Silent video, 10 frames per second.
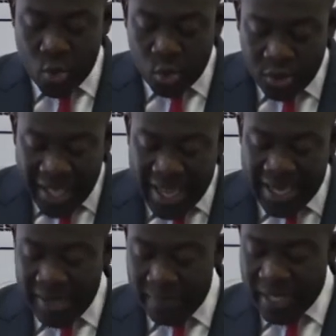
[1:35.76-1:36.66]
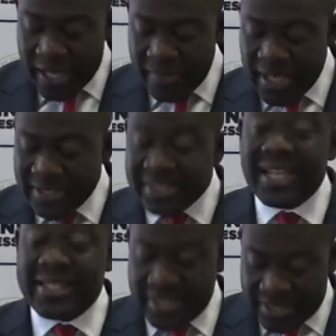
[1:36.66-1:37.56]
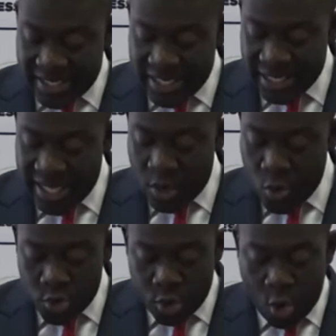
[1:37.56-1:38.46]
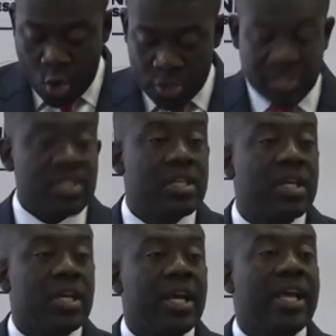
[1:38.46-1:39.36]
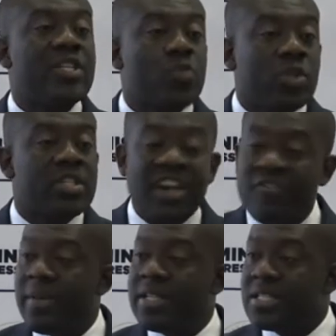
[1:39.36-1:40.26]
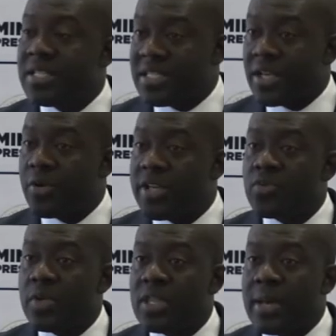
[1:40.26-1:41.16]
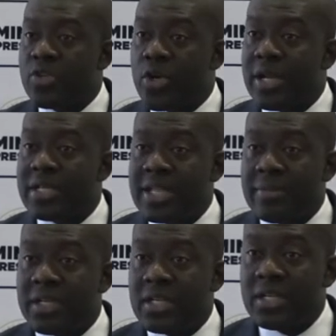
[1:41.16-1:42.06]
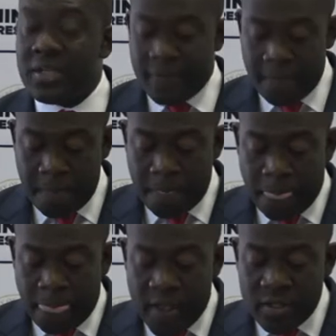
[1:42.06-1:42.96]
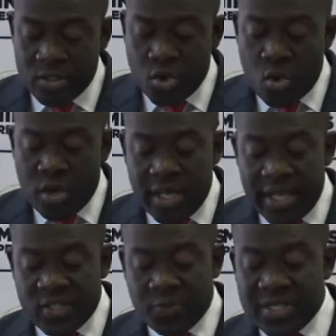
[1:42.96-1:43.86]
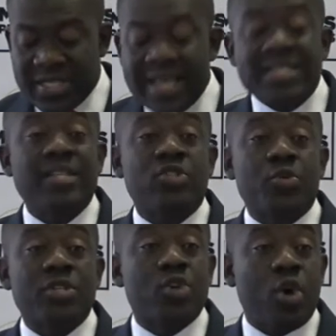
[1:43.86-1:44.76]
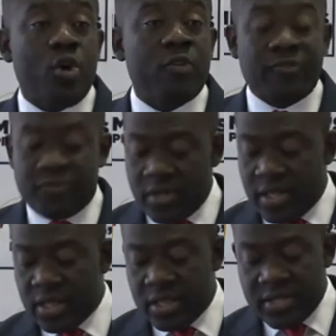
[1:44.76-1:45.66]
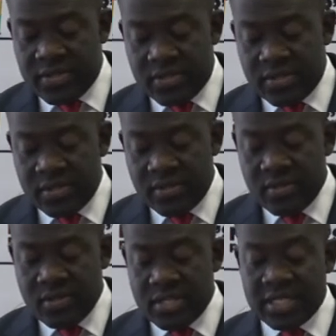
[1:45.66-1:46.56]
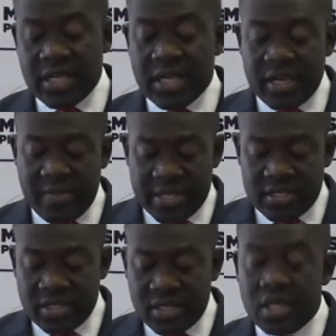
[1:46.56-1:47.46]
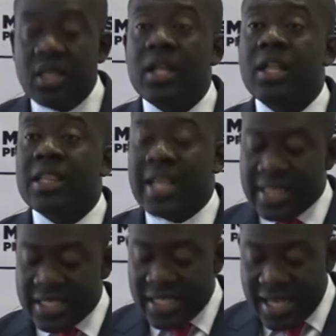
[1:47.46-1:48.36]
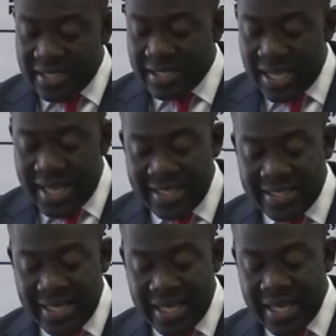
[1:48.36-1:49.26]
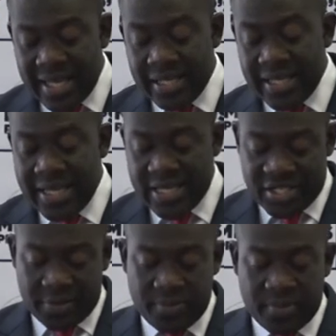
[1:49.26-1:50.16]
who will end up becoming judges in their own course is what government disagrees with. I'm sure you understand me. So it's precisely to resolve this disagreement that the Chancellor is taking leadership